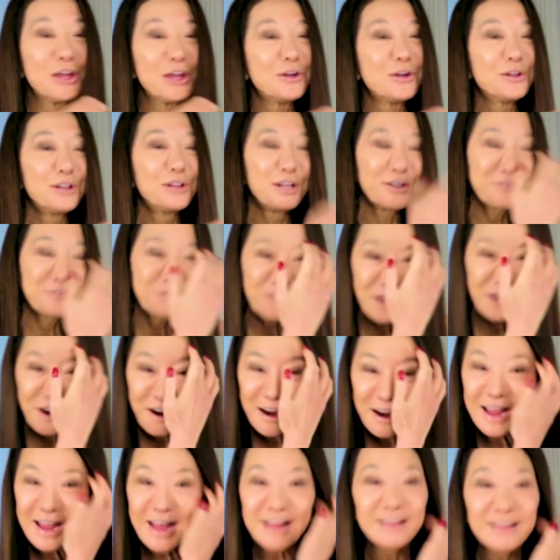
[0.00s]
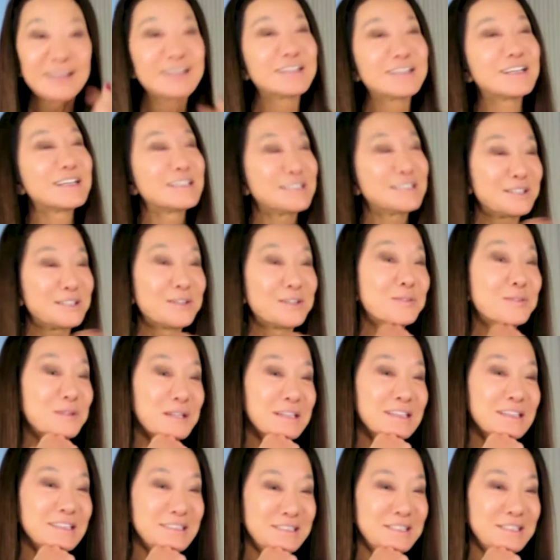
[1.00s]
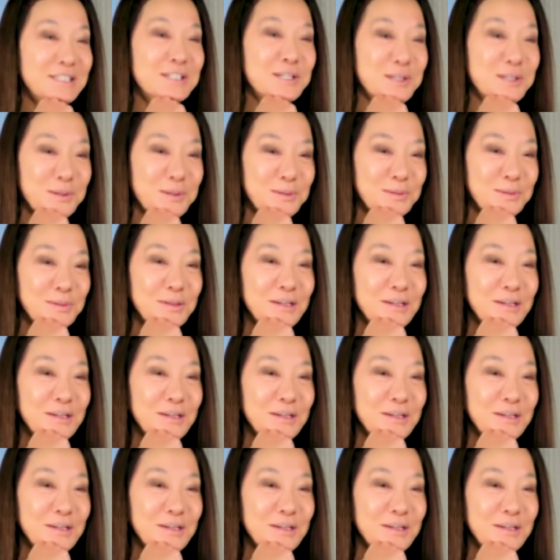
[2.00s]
You look very elegant. You really do.